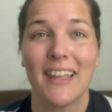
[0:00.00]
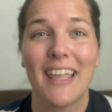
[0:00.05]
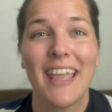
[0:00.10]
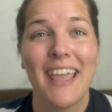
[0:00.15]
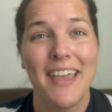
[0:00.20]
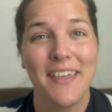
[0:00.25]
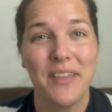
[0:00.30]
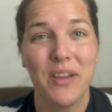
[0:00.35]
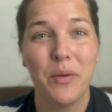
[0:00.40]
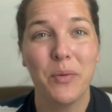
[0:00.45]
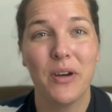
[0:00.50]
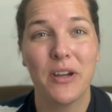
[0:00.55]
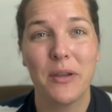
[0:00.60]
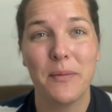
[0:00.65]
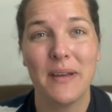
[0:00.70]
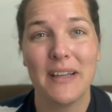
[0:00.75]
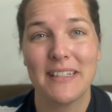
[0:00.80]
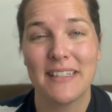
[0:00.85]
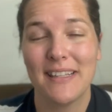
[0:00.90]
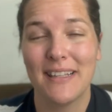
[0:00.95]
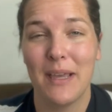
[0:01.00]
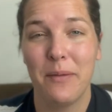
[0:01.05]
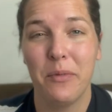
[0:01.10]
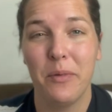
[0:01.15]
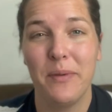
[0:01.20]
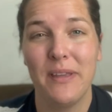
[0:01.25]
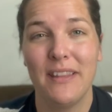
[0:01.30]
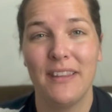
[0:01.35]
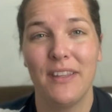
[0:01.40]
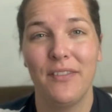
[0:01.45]
Hey there, welcome back to
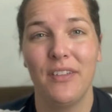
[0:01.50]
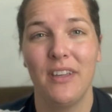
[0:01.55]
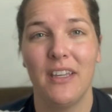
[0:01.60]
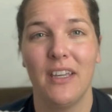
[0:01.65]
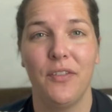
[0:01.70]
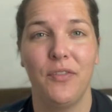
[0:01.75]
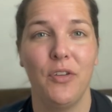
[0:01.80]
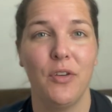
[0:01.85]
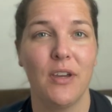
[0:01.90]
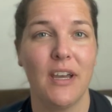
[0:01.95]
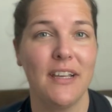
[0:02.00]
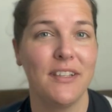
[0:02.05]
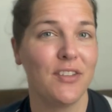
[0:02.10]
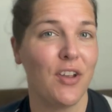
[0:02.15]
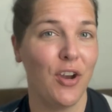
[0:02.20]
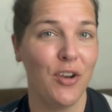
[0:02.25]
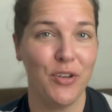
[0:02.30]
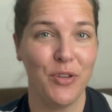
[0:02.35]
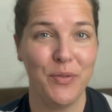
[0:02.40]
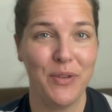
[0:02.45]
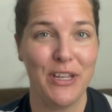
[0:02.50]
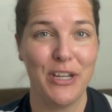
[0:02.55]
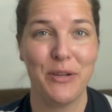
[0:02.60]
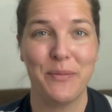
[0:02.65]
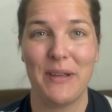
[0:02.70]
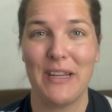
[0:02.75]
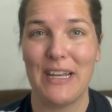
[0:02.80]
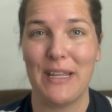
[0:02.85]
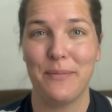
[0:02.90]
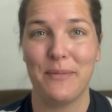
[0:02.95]
Limabean Living. If you guys are new here,
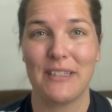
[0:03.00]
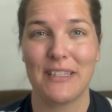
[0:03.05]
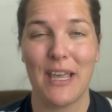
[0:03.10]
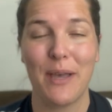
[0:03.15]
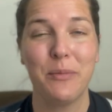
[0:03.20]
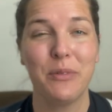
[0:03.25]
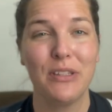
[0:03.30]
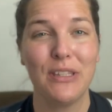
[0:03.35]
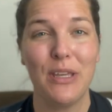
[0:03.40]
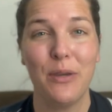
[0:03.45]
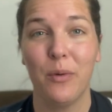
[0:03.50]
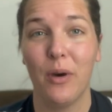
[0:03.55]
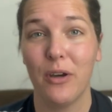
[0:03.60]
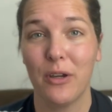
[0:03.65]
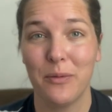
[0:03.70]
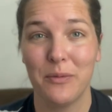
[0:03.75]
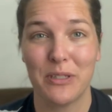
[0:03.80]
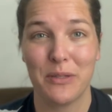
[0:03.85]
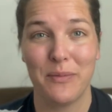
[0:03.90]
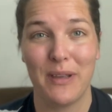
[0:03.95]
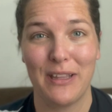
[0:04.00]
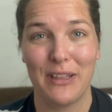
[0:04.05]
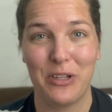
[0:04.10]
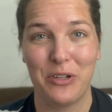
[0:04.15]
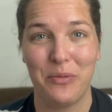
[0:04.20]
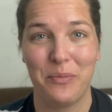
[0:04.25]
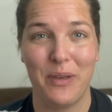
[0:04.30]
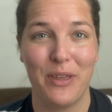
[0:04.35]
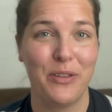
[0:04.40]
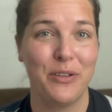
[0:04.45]
my name is Emily. Welcome to my
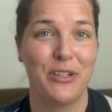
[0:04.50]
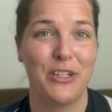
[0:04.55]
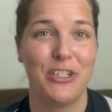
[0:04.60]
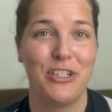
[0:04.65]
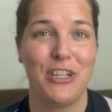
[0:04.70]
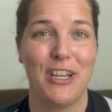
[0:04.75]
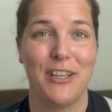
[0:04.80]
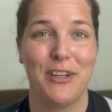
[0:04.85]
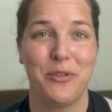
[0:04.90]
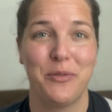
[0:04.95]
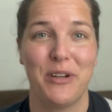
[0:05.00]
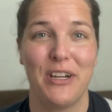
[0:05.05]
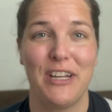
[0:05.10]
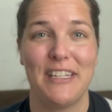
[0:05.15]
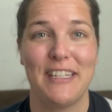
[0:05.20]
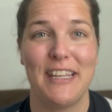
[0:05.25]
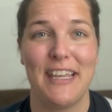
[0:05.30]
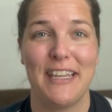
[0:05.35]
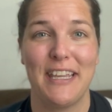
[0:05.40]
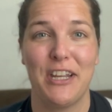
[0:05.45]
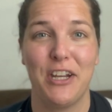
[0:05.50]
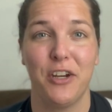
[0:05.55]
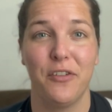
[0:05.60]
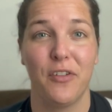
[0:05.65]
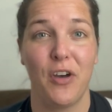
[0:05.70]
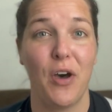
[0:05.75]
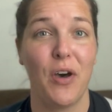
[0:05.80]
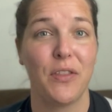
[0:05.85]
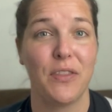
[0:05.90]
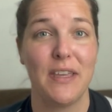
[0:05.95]
little motherhood channel where I take care of
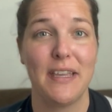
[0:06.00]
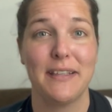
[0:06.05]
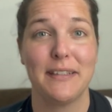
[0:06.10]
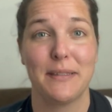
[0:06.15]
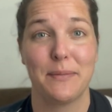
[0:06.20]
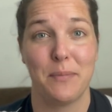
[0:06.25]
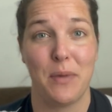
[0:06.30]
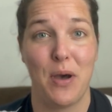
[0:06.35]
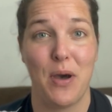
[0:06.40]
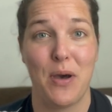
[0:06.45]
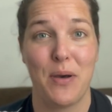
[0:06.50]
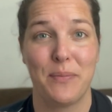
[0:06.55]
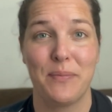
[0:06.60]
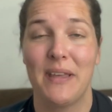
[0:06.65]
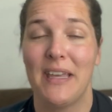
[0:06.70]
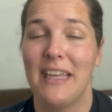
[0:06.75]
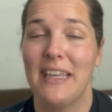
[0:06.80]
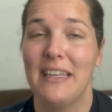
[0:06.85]
all things mom.